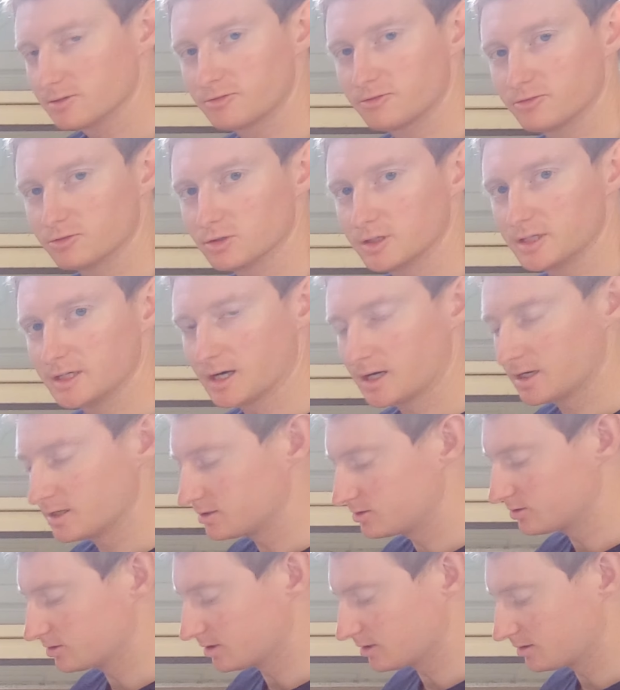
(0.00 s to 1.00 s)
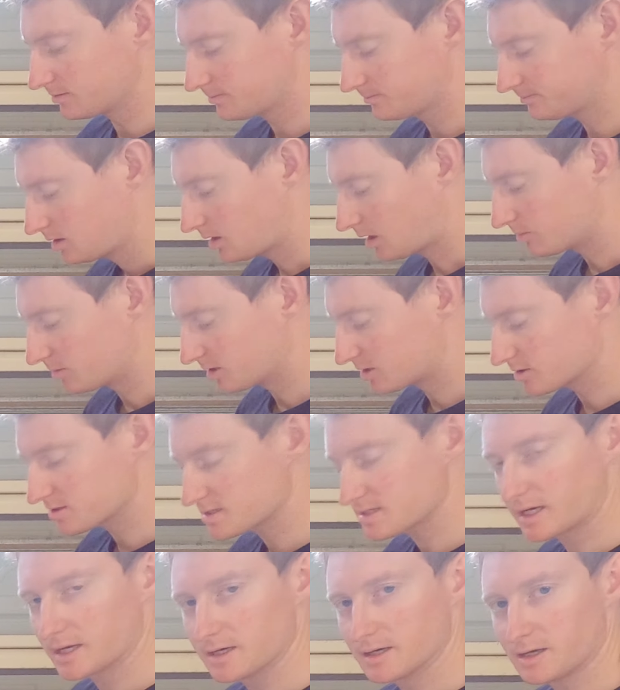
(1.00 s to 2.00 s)
to fully undo it. And
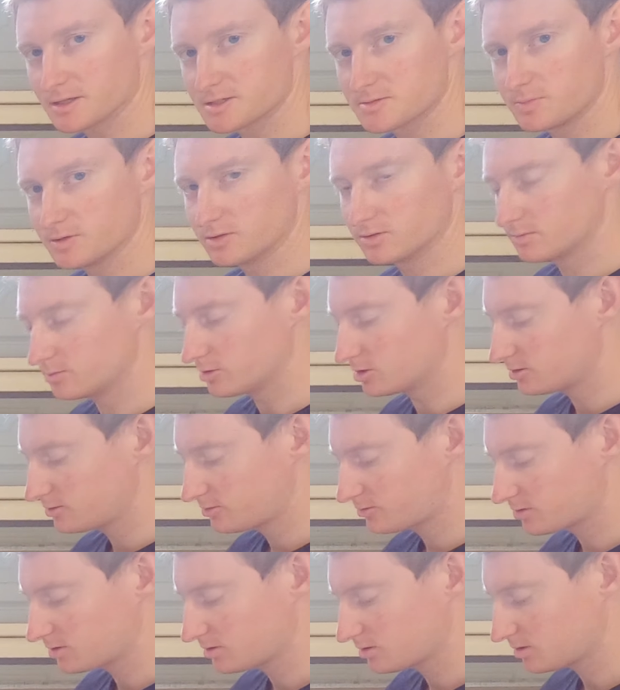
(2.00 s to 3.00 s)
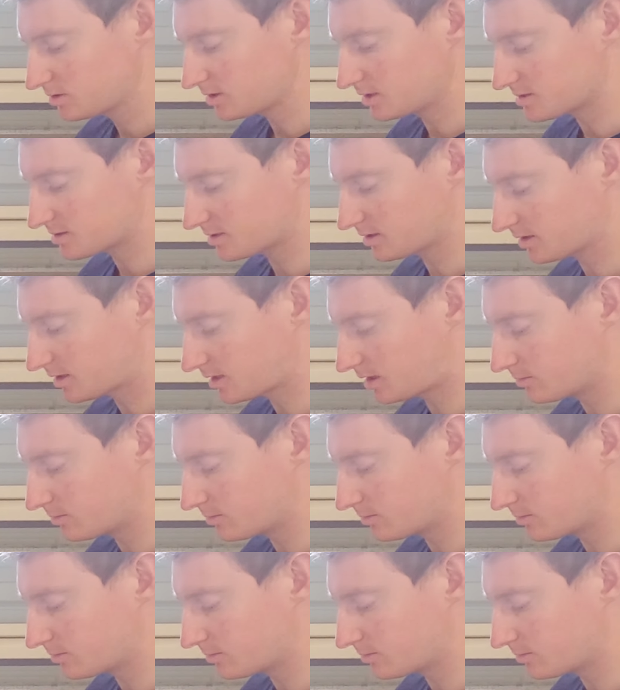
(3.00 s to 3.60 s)
because that nut's been removed, it's going to